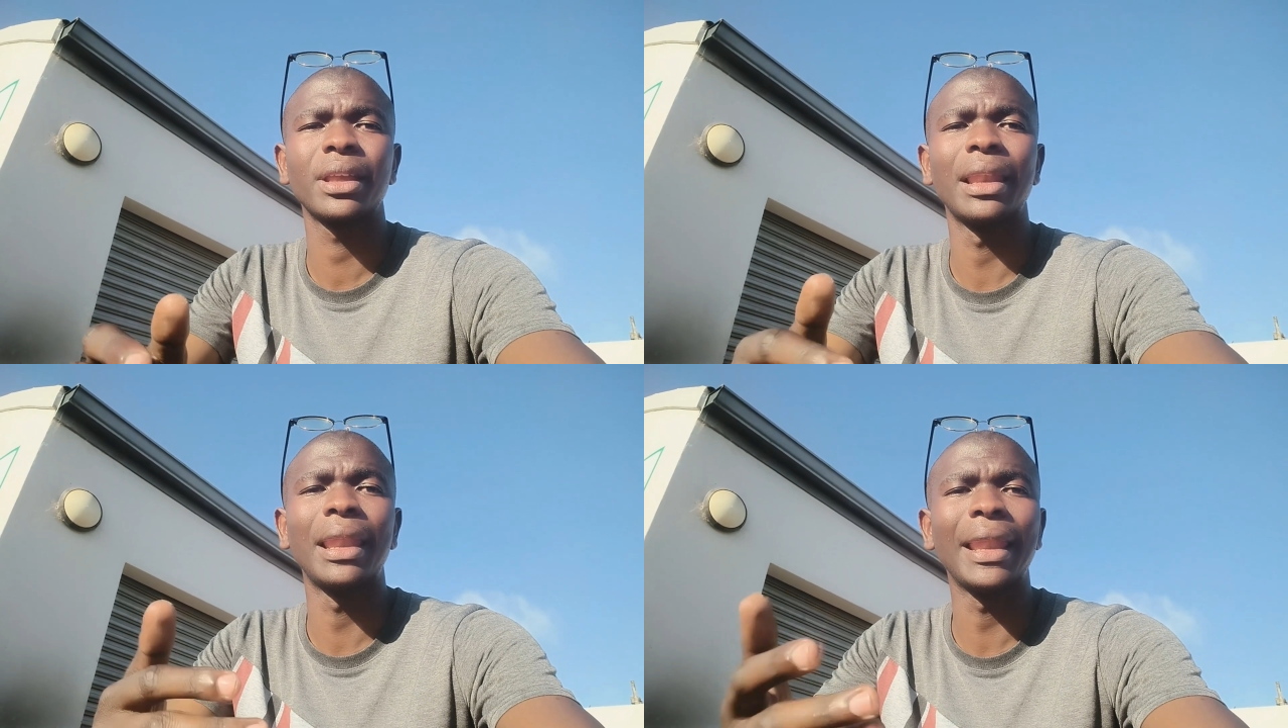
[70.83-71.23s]

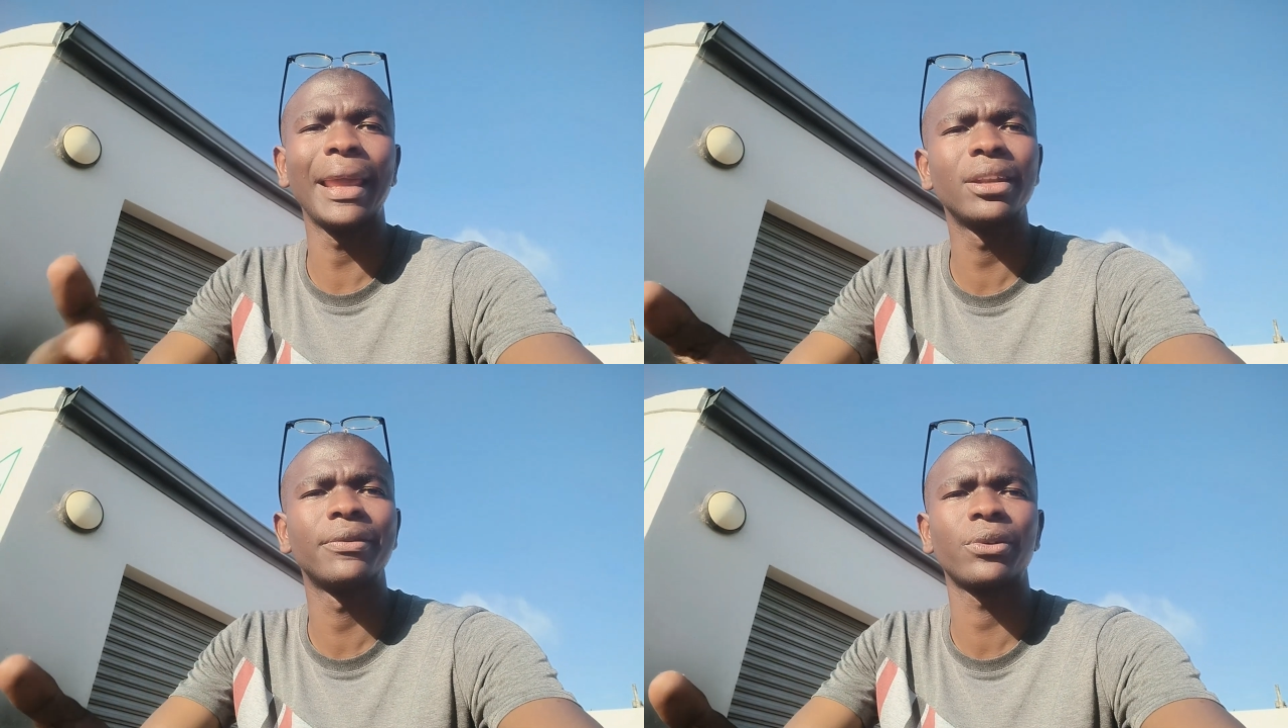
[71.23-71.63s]

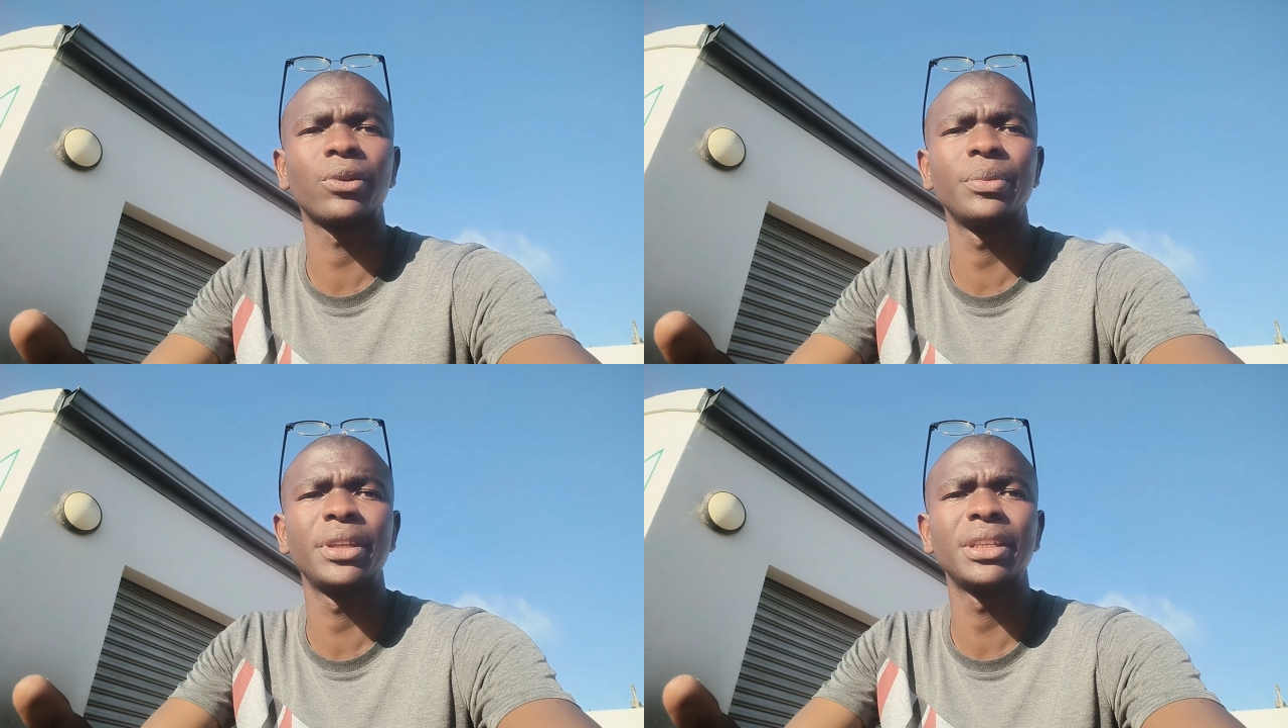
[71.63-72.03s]
learn
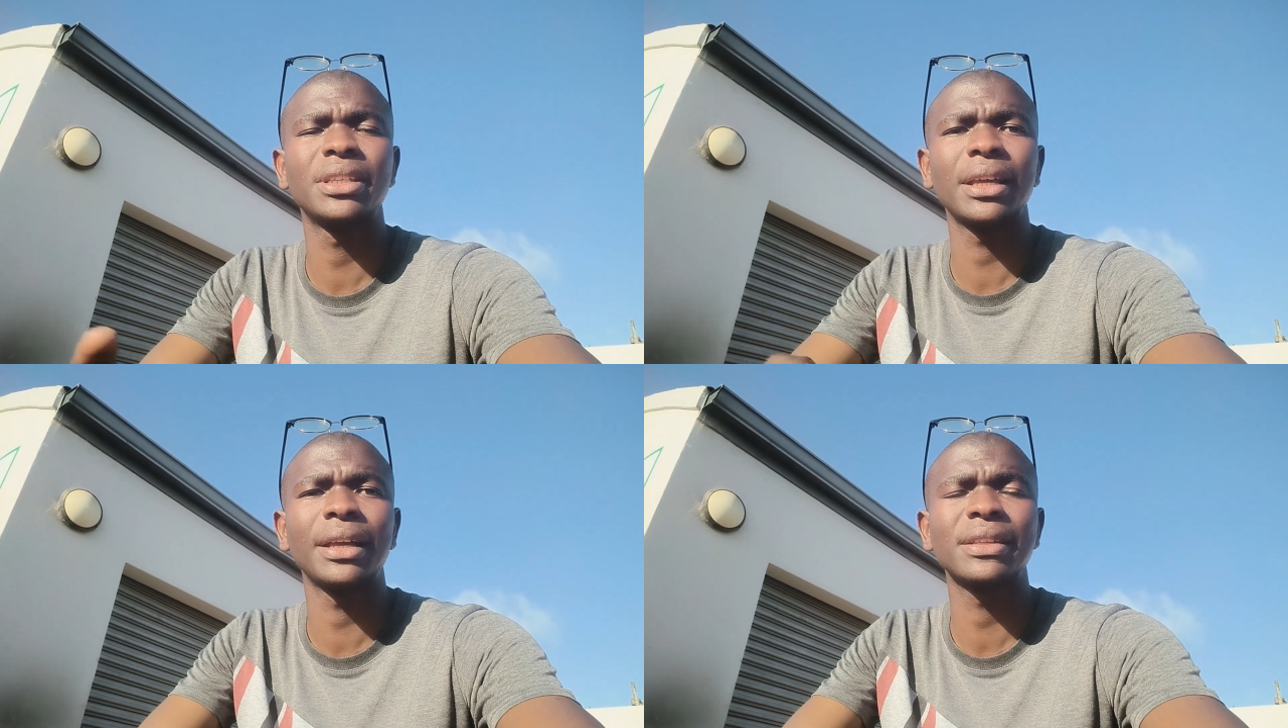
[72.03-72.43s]
from
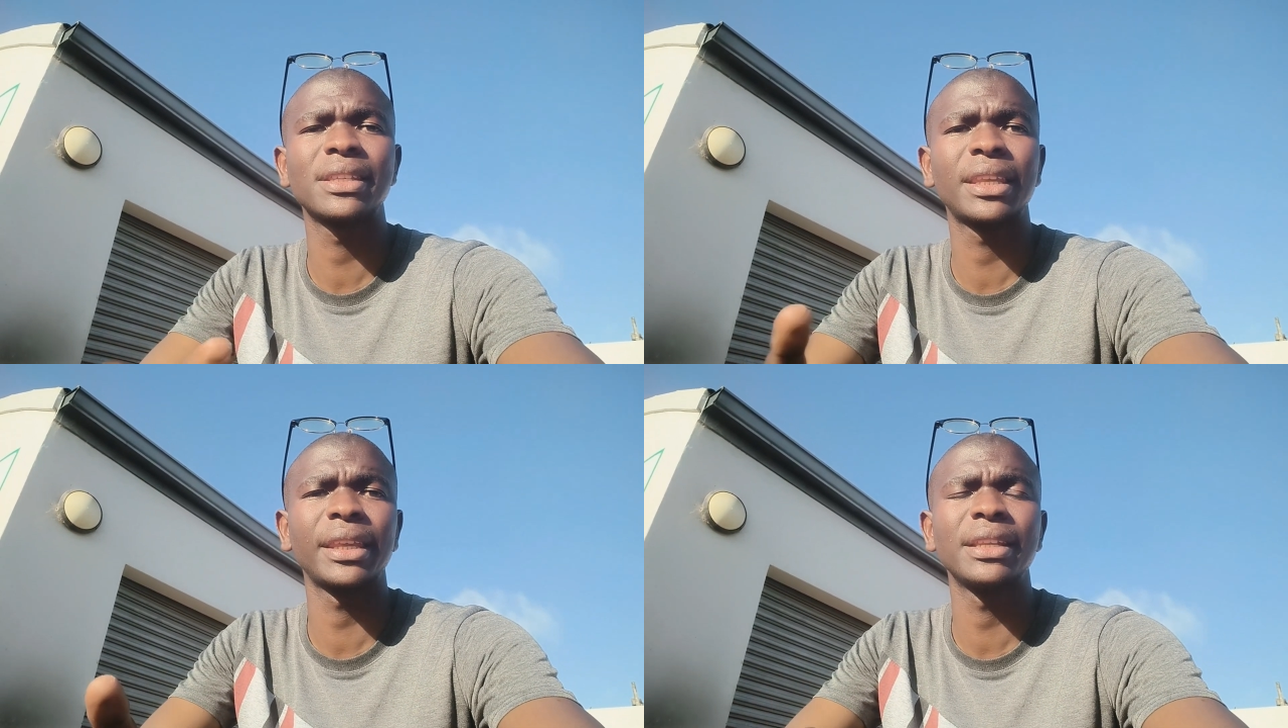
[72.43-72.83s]
it
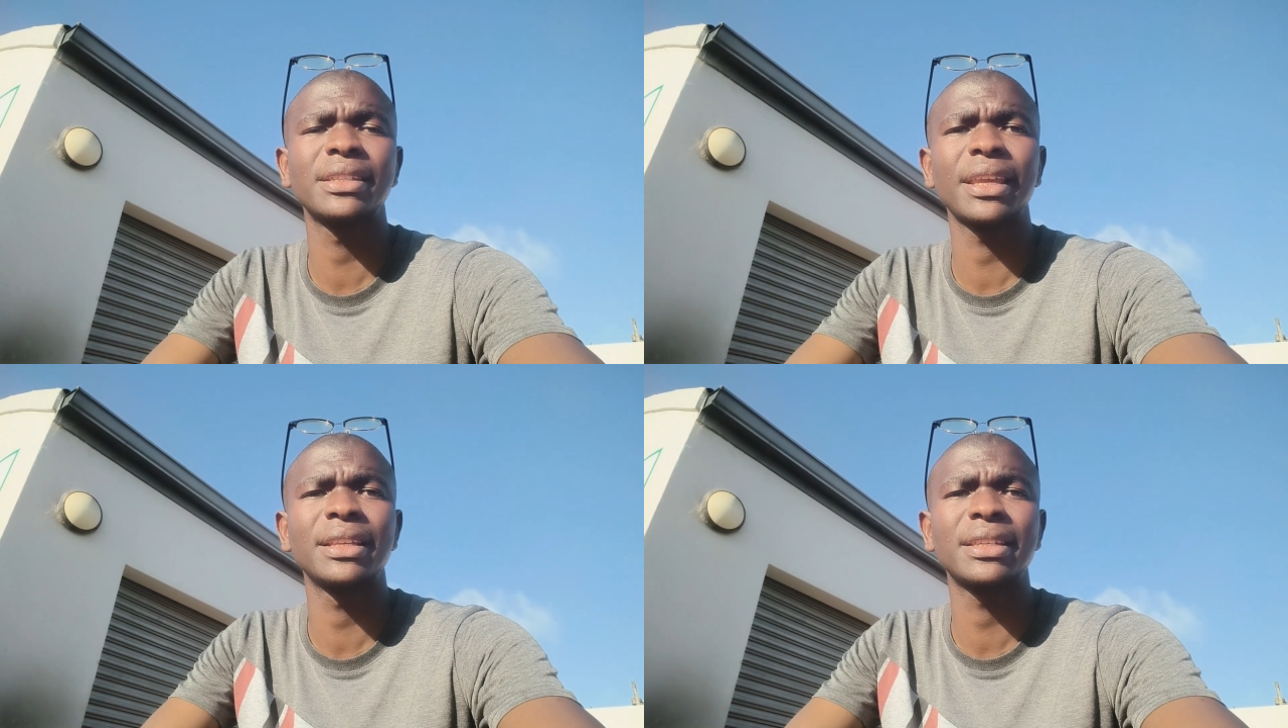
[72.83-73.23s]

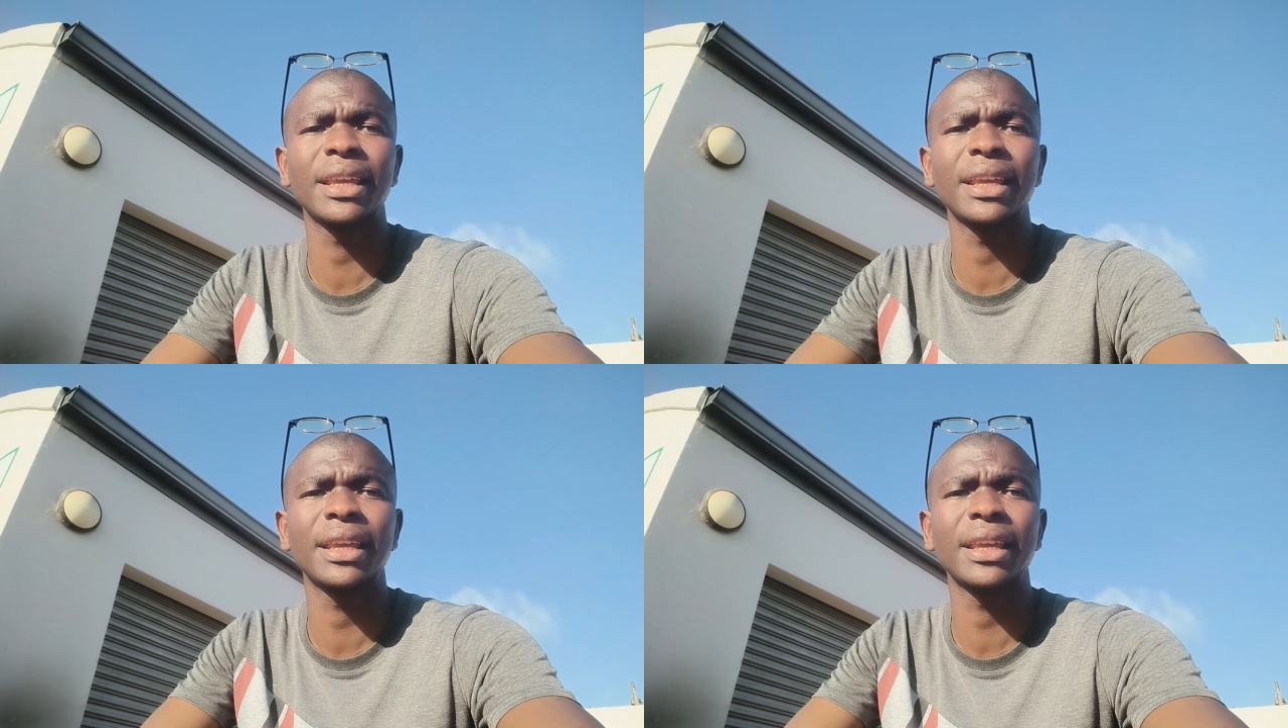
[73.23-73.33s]
skills and